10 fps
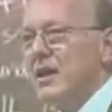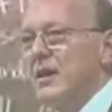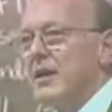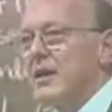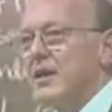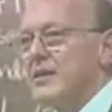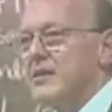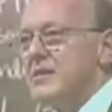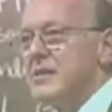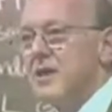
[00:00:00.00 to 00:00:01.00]
uh,
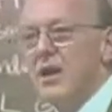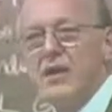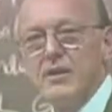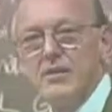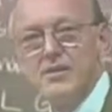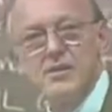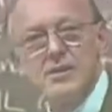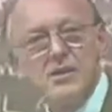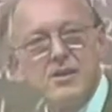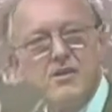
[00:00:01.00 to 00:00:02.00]
his uh,
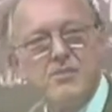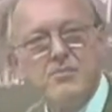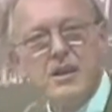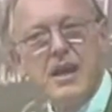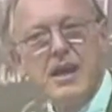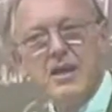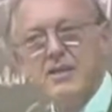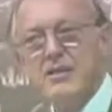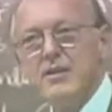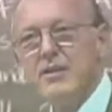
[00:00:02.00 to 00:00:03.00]
honors uh,
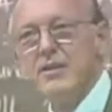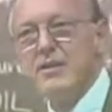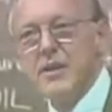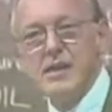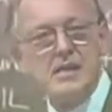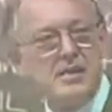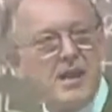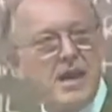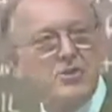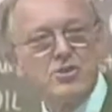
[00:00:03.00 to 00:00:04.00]
BA in, in
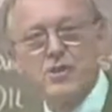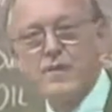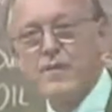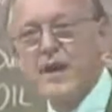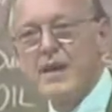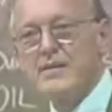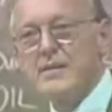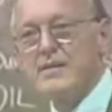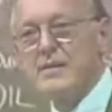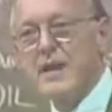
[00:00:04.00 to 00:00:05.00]
international
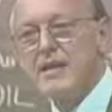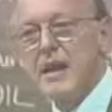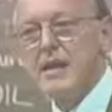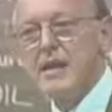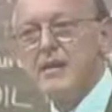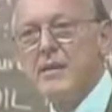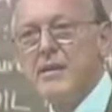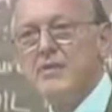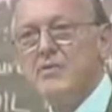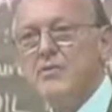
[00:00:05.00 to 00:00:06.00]
affairs at, at, any
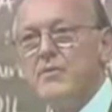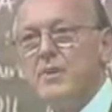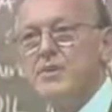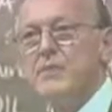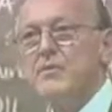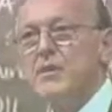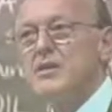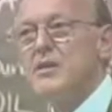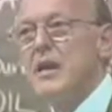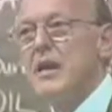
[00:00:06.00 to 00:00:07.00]
Canadian
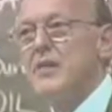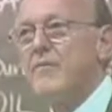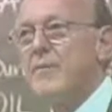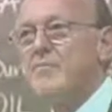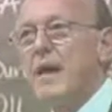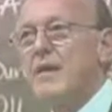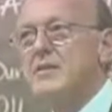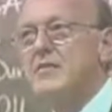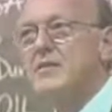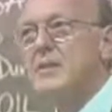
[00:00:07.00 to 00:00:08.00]
university with this kind of
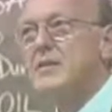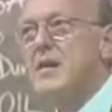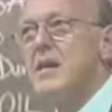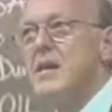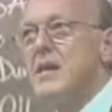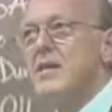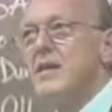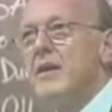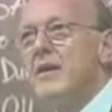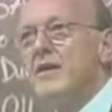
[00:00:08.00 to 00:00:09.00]
perspective. It's,
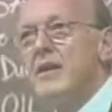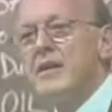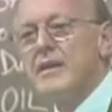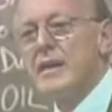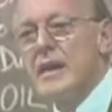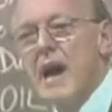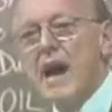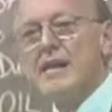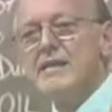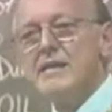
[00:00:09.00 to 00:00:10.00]
the, the, the
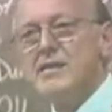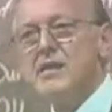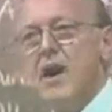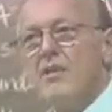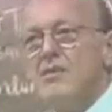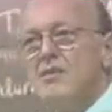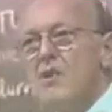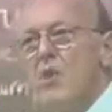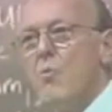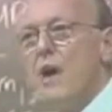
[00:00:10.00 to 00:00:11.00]
guy does
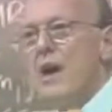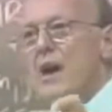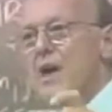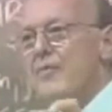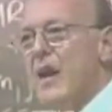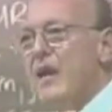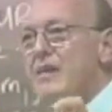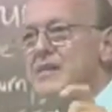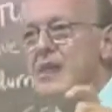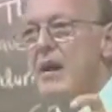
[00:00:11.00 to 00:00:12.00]
not know where
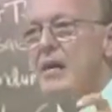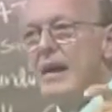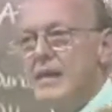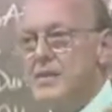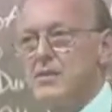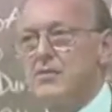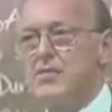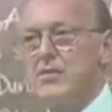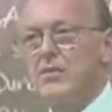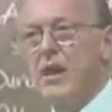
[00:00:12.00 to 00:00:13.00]
Afghanistan
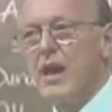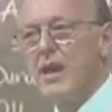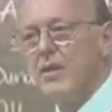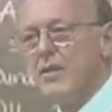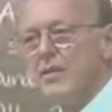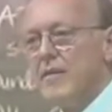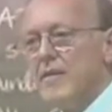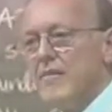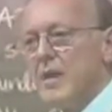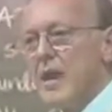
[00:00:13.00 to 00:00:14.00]
is, okay?
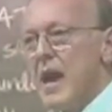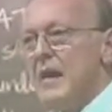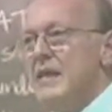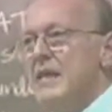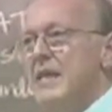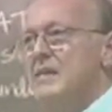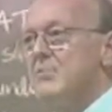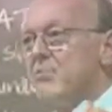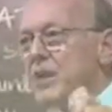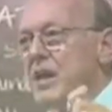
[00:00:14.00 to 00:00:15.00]
And
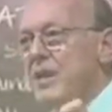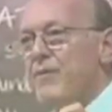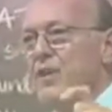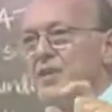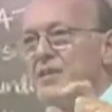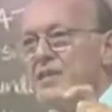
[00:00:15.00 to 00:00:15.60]
he is briefed